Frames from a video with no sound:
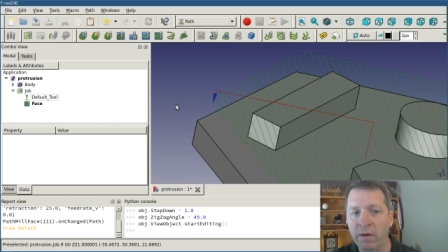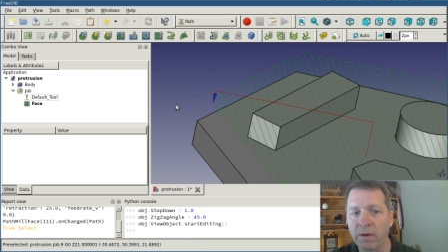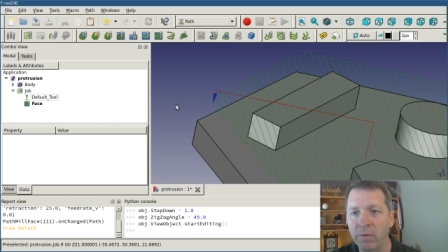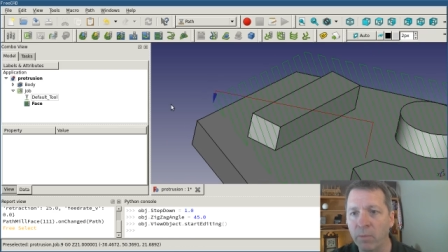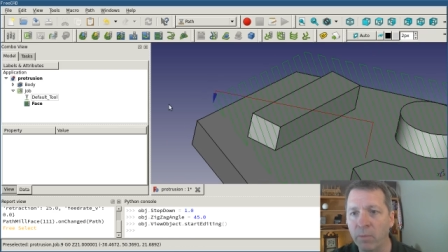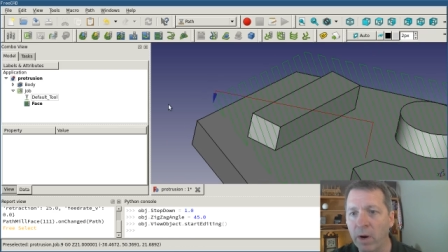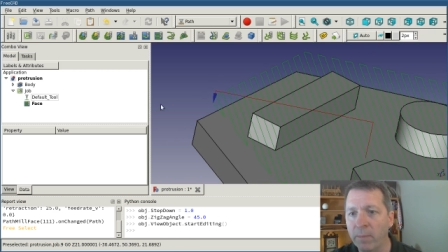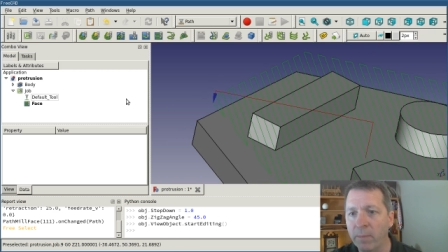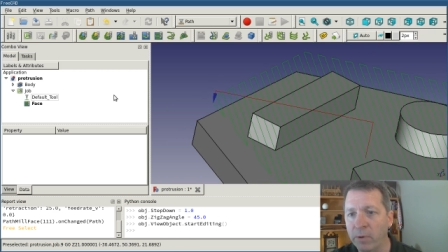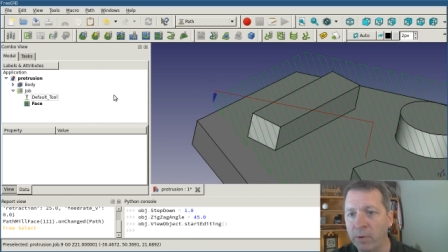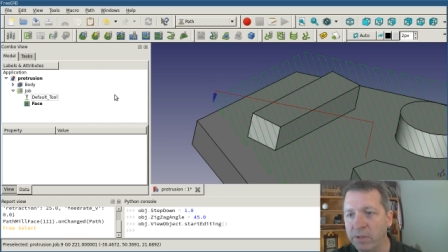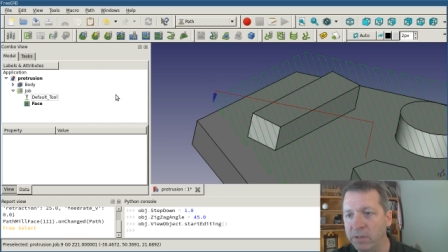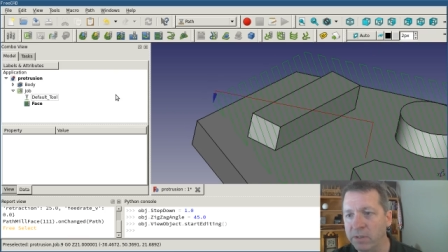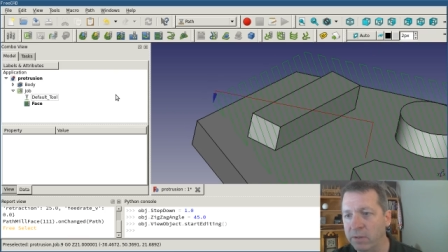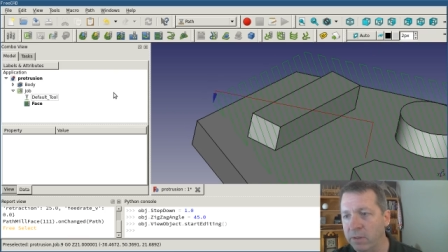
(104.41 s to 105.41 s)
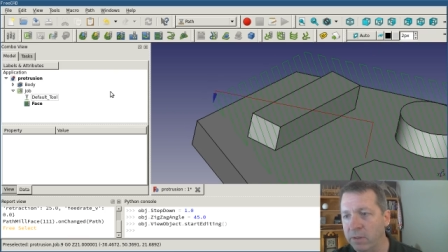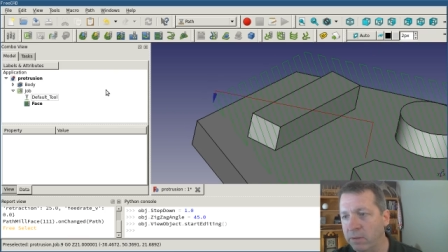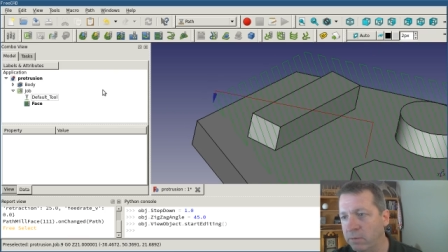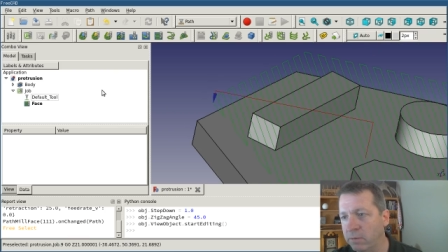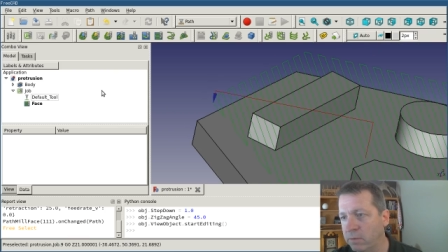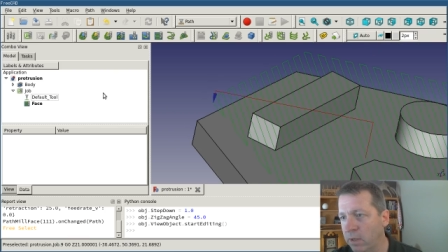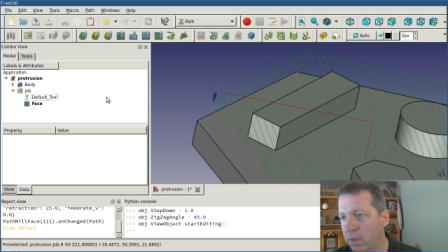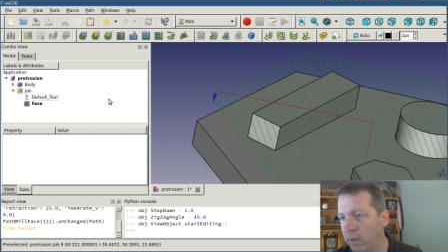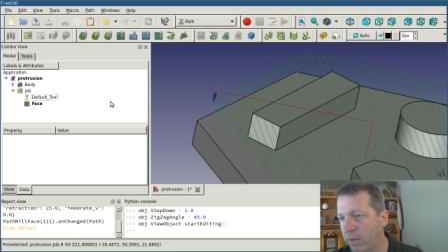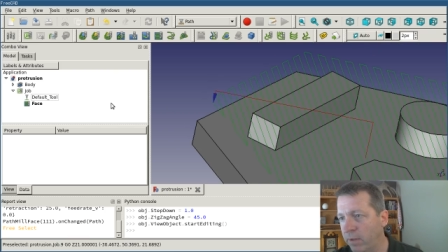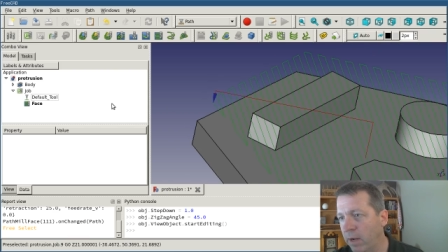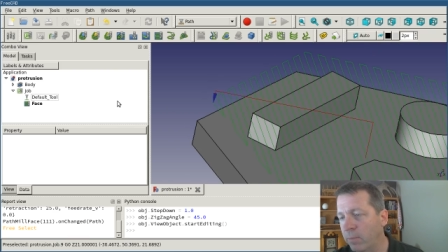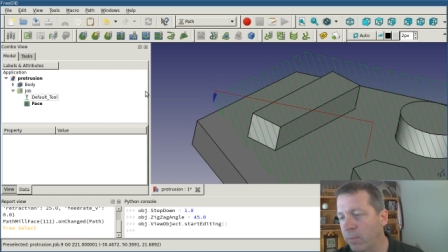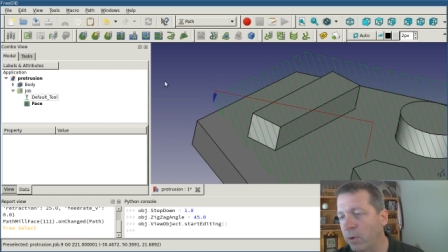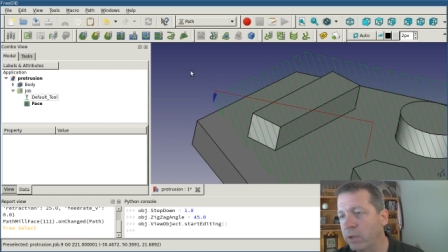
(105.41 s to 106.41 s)
other properties on the
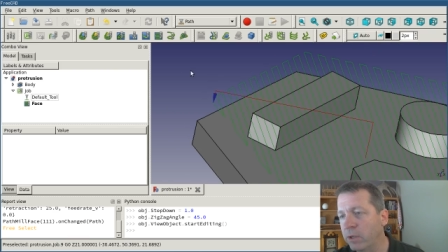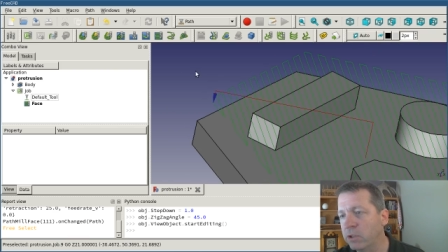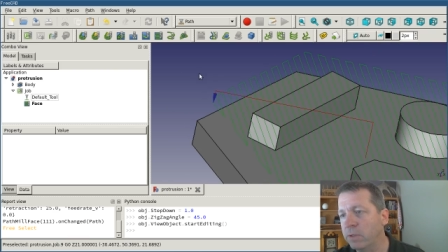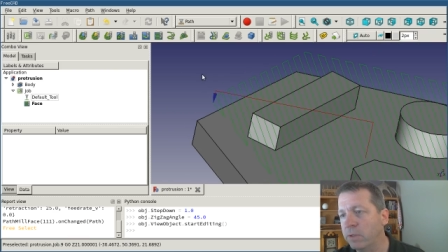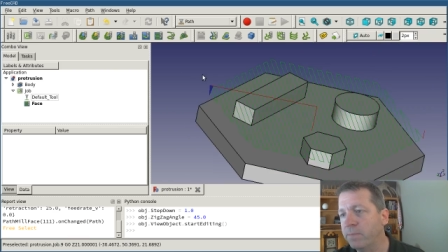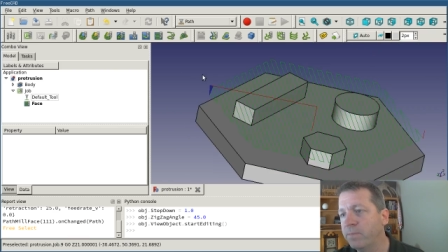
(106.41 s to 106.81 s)
operation.